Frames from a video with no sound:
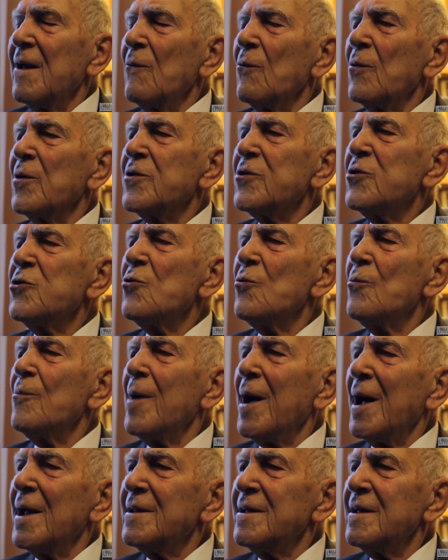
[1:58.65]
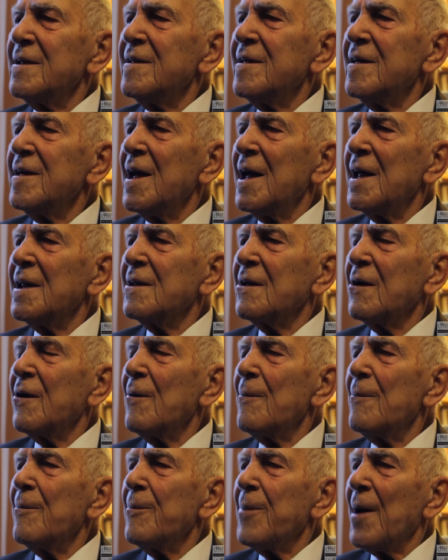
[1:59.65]
with humanity and
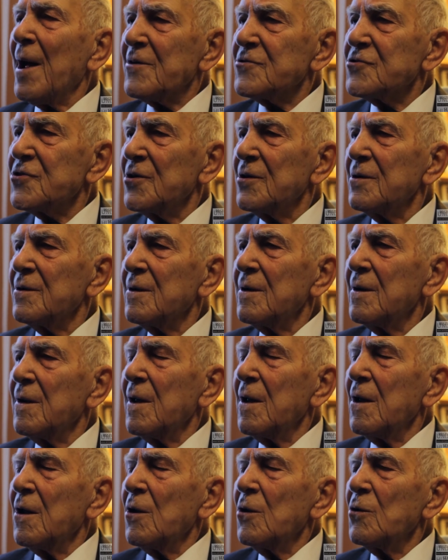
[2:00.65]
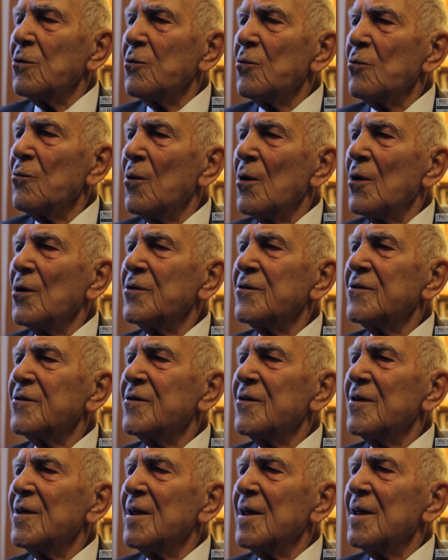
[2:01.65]
compassion
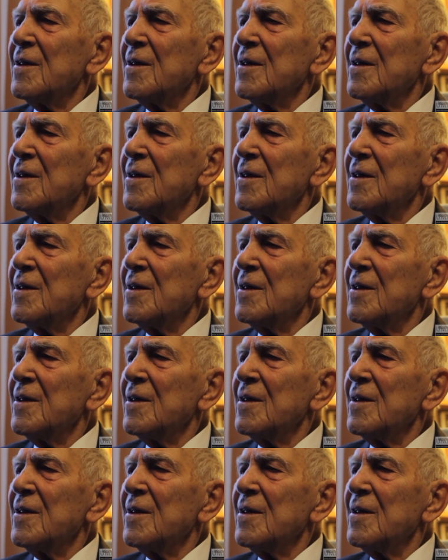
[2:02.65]
towards